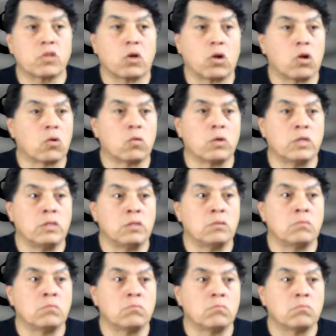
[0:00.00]

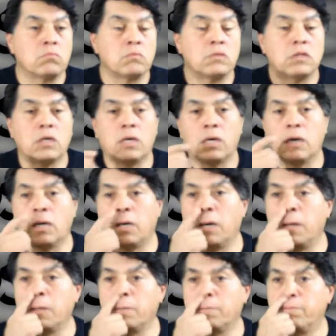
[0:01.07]
Irwin,
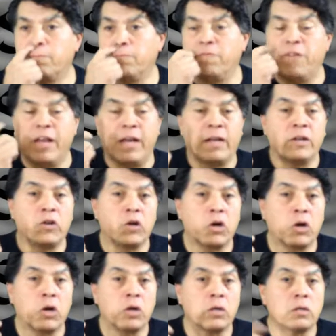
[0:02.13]

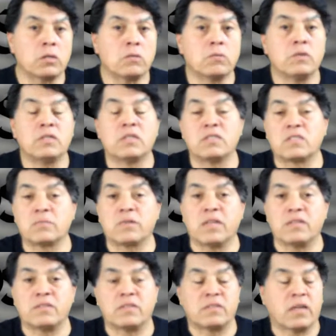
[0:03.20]
Vander. We've done some
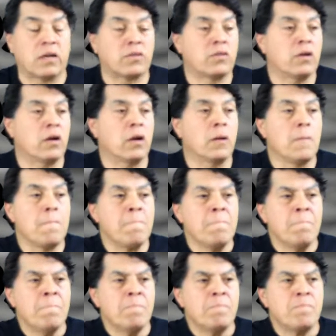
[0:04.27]
cases out there.
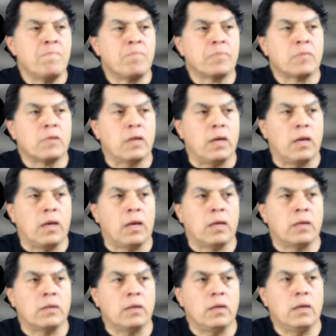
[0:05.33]

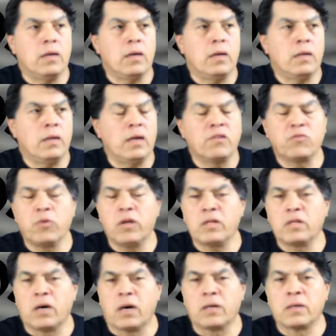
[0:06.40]
And as we
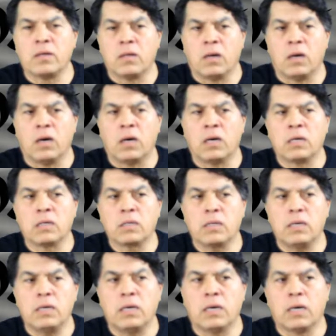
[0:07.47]
had gone along,
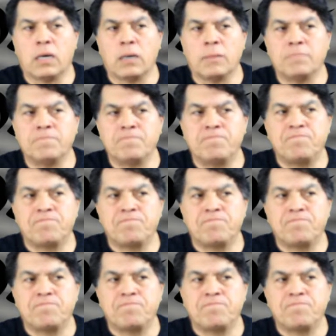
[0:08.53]
I